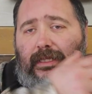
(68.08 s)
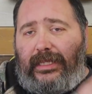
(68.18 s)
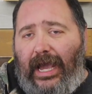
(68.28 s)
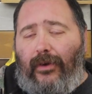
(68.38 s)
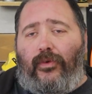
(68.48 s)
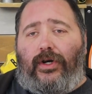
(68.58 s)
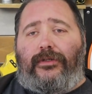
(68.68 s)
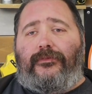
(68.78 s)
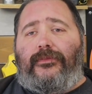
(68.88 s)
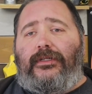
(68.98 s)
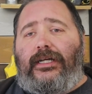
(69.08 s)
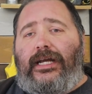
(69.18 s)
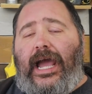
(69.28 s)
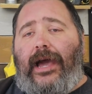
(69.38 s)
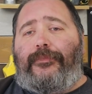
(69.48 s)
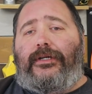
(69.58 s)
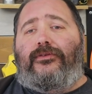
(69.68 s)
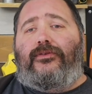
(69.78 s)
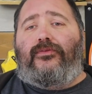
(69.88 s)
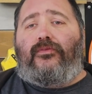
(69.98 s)
that one
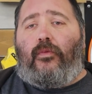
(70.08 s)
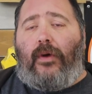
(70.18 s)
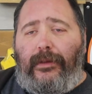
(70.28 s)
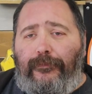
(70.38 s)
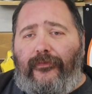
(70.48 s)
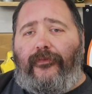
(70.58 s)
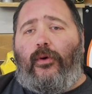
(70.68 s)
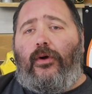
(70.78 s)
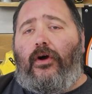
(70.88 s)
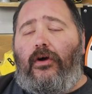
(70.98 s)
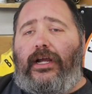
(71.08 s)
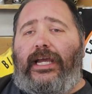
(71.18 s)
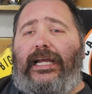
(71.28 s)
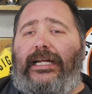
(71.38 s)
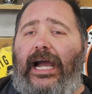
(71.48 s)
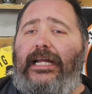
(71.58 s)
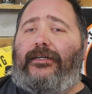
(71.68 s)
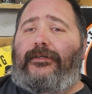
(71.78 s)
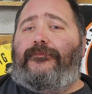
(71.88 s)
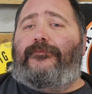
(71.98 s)
happened right before Hurricane Ida.